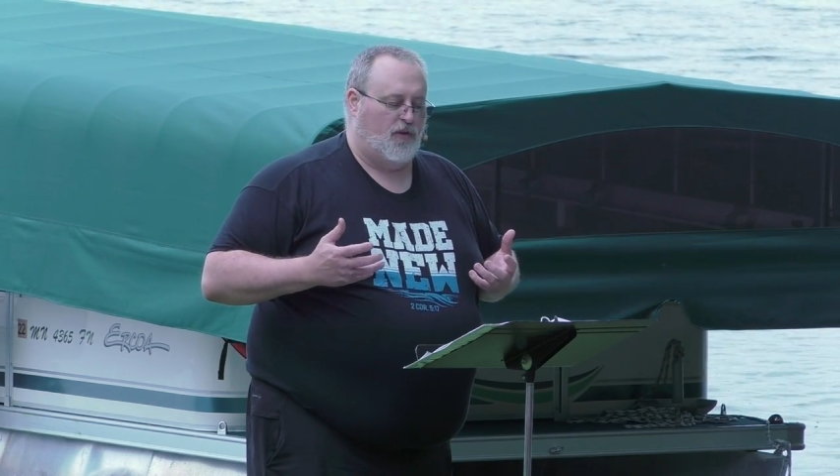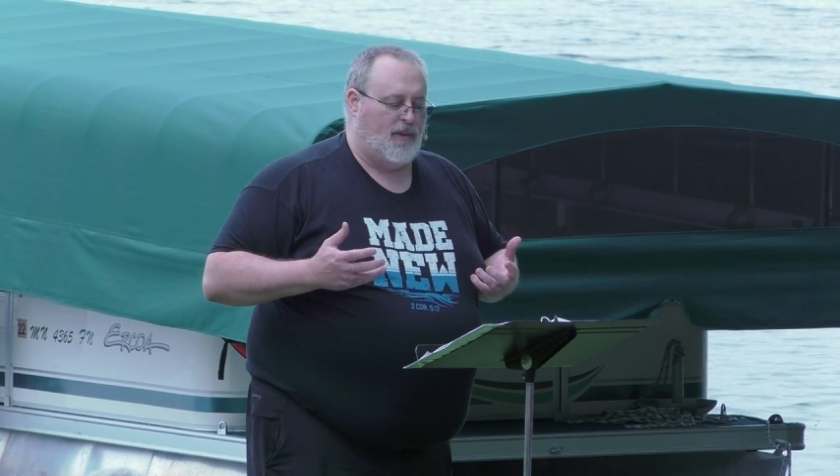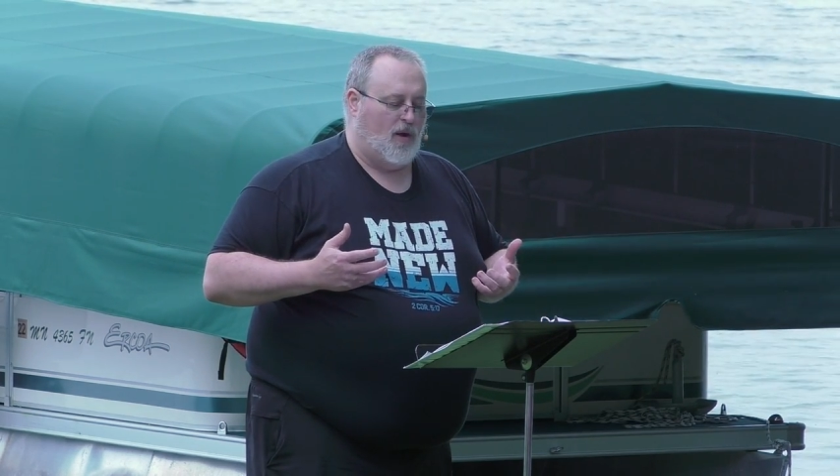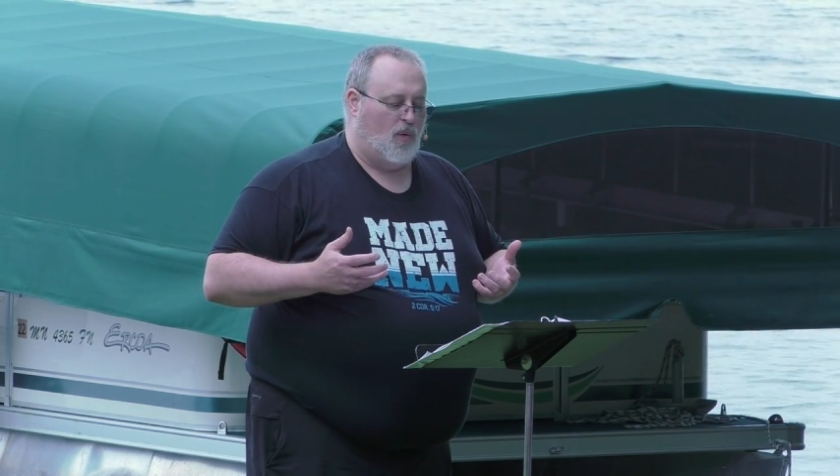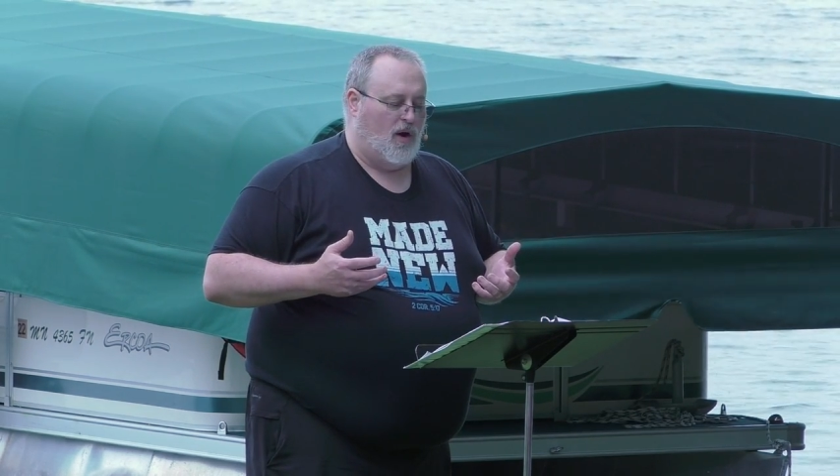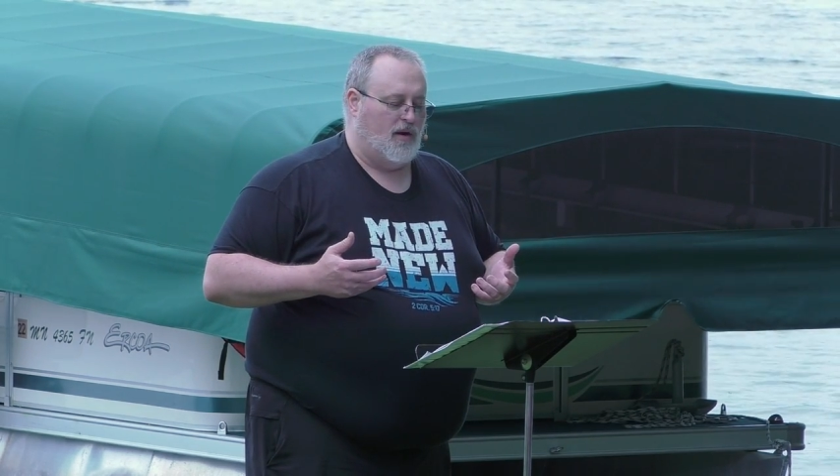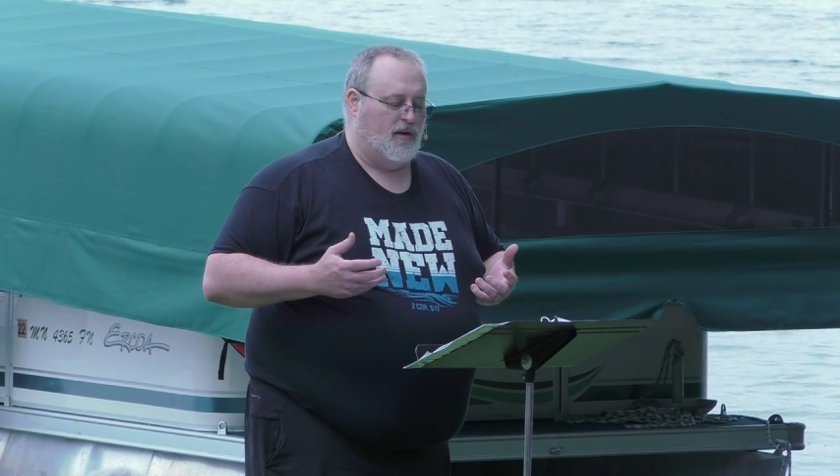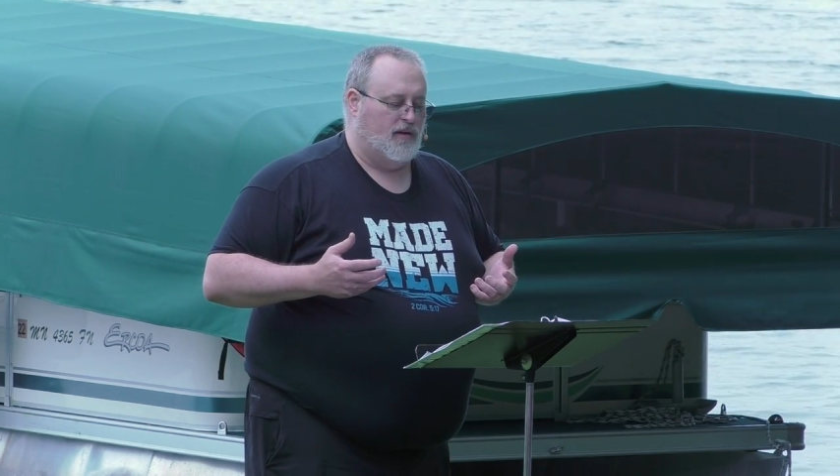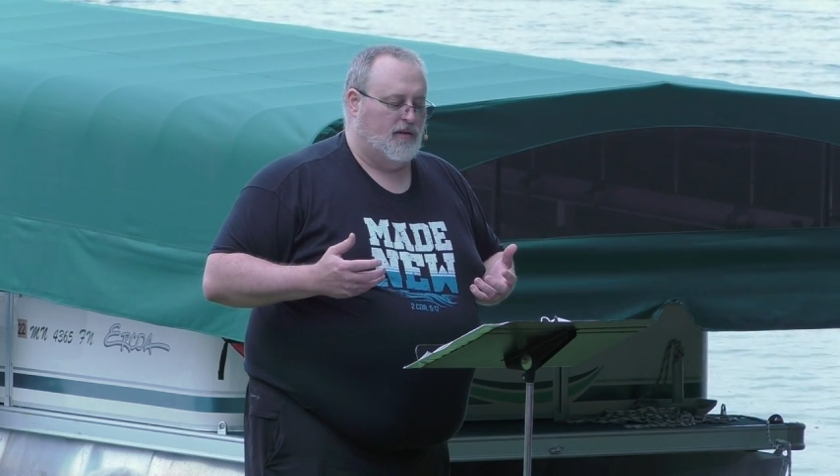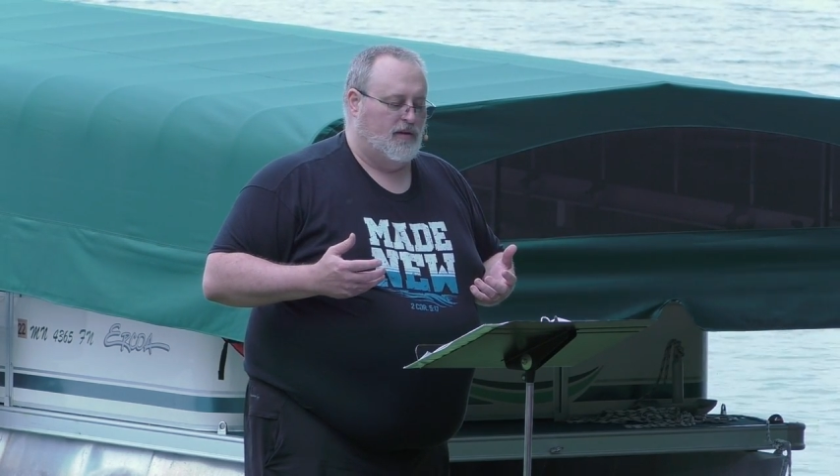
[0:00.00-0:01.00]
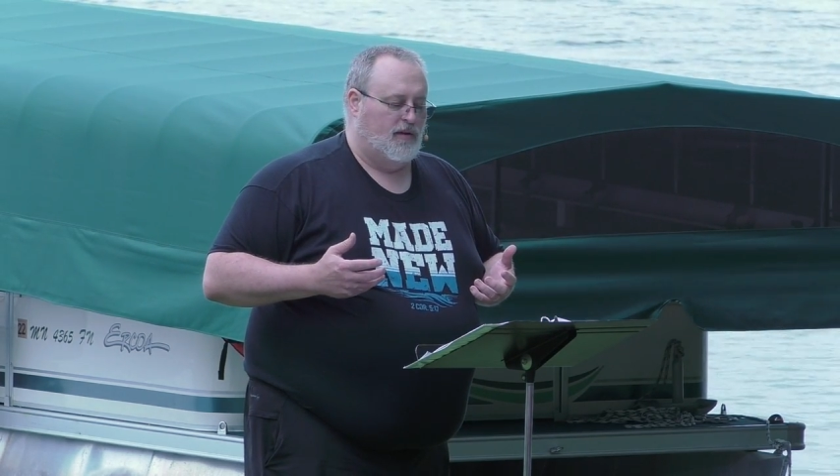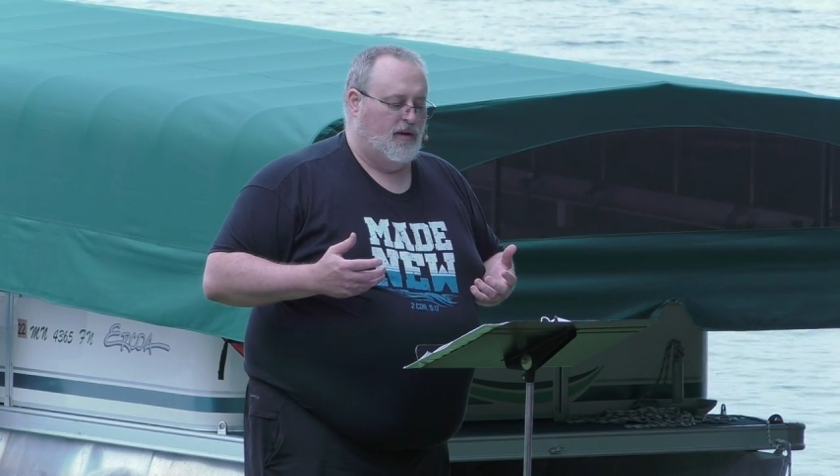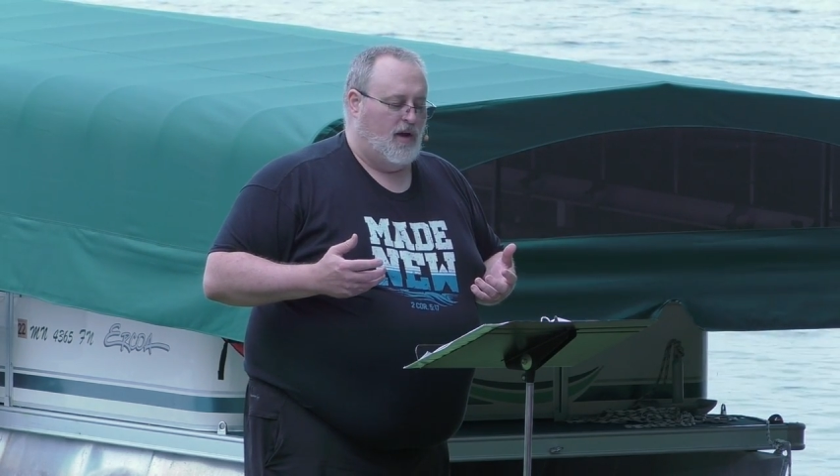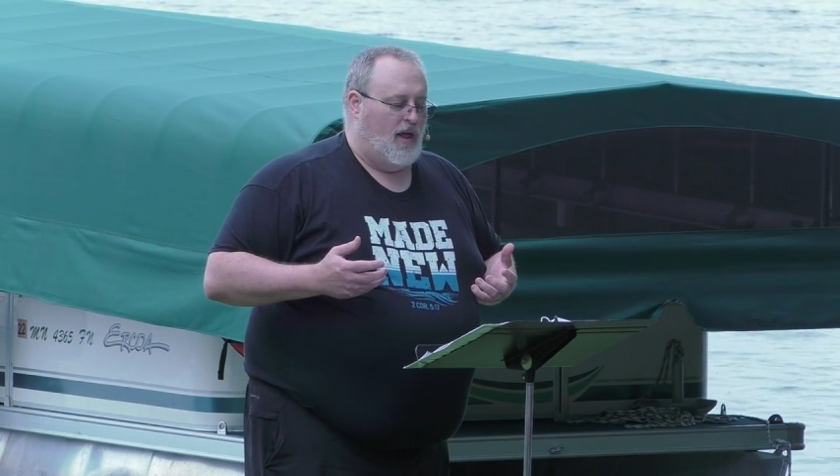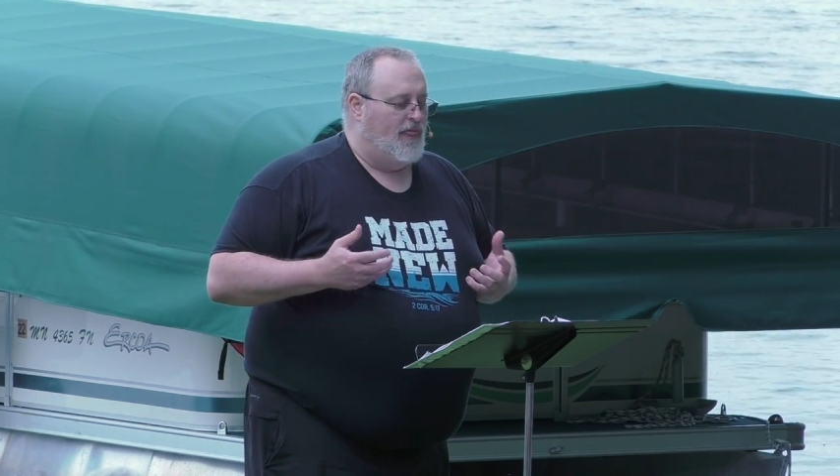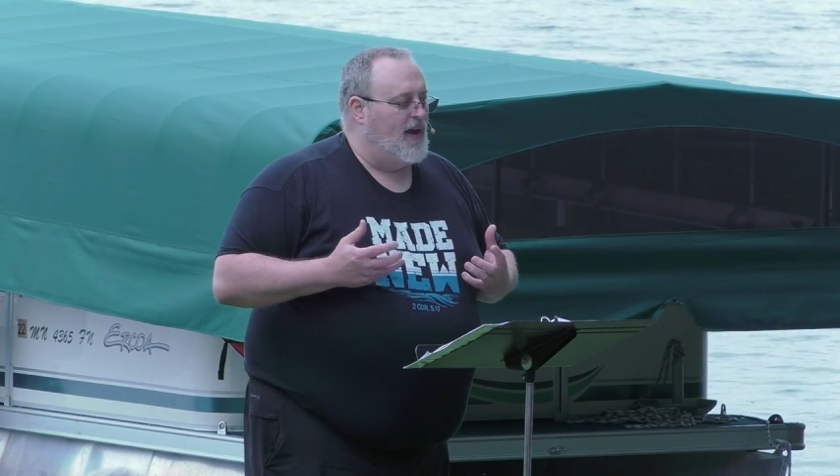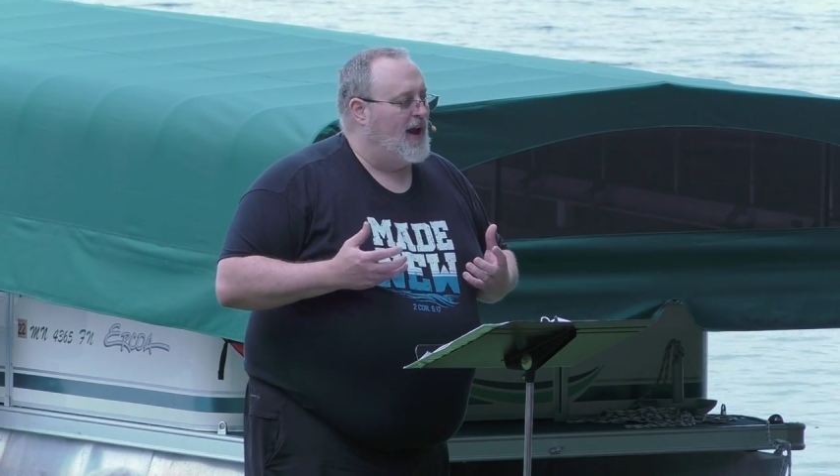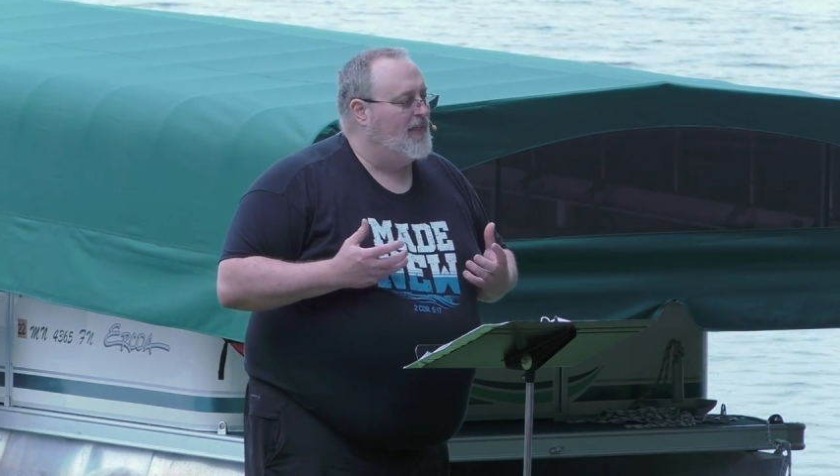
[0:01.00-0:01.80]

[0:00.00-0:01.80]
Jesus' baptism that day,